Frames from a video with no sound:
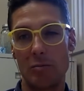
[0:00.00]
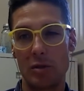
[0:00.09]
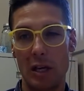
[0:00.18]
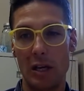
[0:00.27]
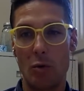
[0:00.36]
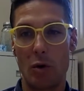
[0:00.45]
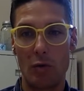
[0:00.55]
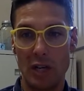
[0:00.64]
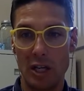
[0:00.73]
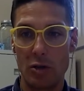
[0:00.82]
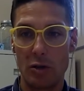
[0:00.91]
A lot of times they need
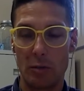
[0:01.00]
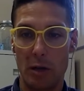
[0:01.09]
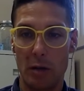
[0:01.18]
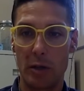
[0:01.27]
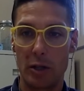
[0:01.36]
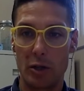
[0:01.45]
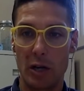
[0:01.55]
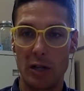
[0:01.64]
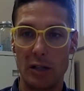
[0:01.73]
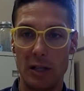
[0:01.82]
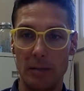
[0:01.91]
more regional public
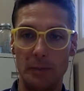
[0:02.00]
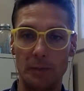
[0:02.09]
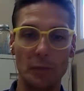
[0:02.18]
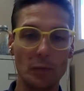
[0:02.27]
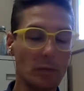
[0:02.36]
transit.